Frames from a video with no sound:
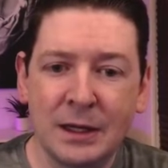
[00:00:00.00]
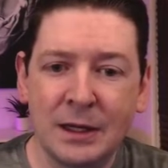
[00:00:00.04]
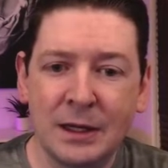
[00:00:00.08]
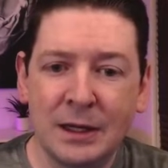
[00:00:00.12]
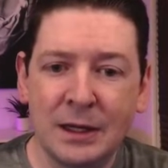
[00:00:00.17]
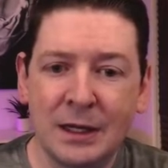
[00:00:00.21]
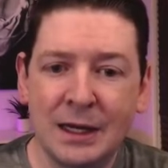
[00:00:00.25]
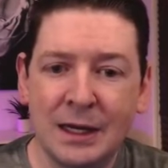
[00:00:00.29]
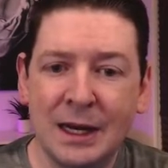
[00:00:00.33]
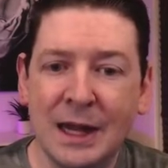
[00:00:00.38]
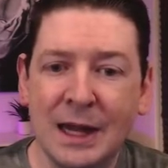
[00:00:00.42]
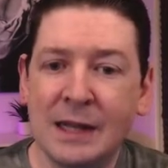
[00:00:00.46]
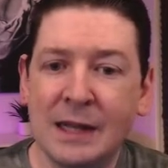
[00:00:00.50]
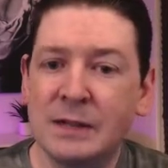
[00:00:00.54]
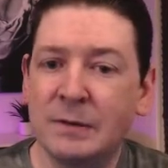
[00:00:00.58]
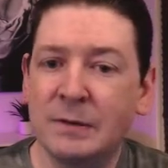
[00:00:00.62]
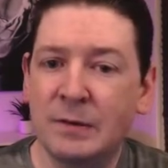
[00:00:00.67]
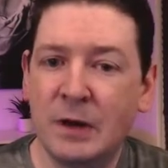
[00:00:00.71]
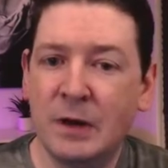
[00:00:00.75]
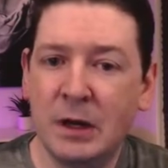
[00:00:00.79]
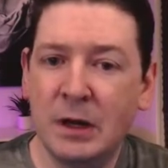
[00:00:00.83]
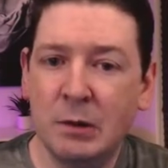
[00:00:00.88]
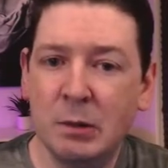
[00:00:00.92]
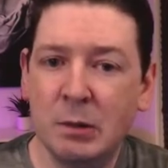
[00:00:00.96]
less
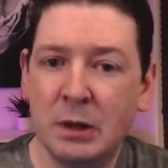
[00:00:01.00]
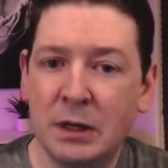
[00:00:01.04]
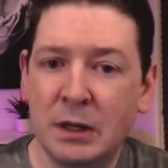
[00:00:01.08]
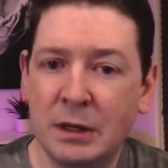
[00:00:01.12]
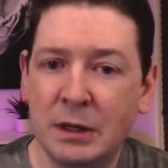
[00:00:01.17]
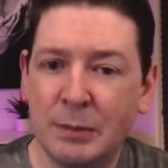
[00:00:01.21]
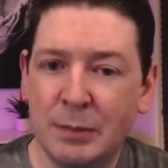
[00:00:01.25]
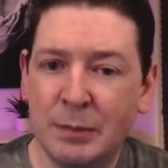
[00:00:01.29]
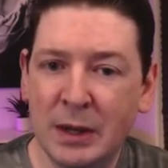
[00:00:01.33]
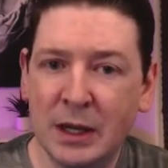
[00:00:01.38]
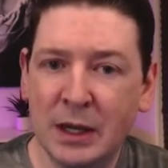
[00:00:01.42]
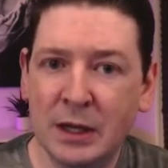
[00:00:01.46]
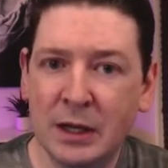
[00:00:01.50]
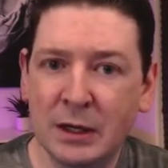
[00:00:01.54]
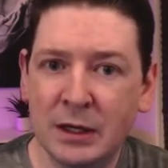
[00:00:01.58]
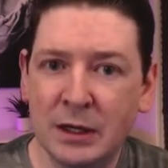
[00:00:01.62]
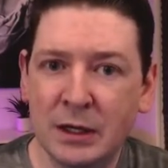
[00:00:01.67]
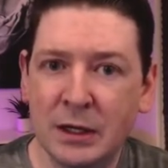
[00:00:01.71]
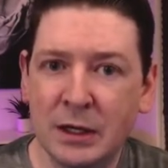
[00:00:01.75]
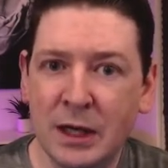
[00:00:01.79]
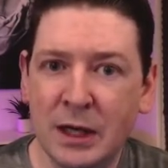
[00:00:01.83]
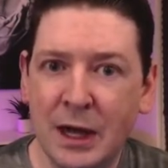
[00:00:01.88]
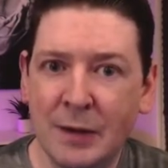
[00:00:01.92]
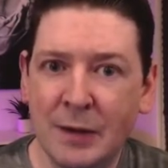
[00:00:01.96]
frequent, bigger
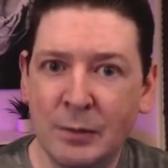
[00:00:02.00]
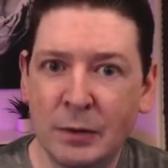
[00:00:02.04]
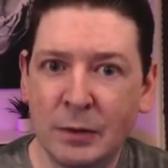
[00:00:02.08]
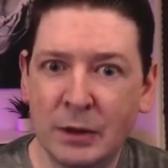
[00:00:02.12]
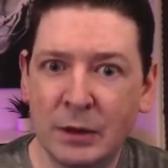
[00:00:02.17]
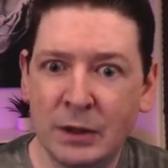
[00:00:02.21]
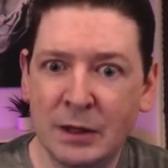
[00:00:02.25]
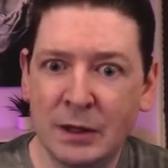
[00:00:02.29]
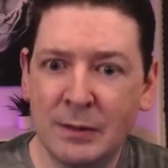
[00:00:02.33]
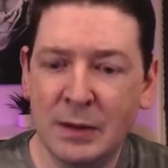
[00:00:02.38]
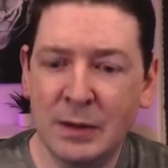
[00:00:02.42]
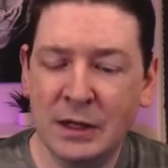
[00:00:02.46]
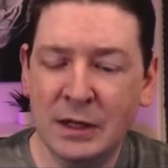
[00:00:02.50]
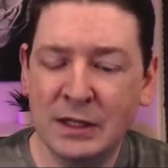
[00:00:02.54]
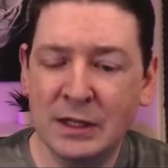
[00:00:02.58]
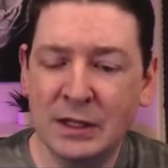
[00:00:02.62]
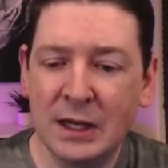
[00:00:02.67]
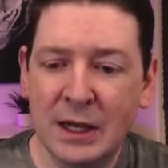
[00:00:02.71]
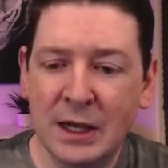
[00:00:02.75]
commits.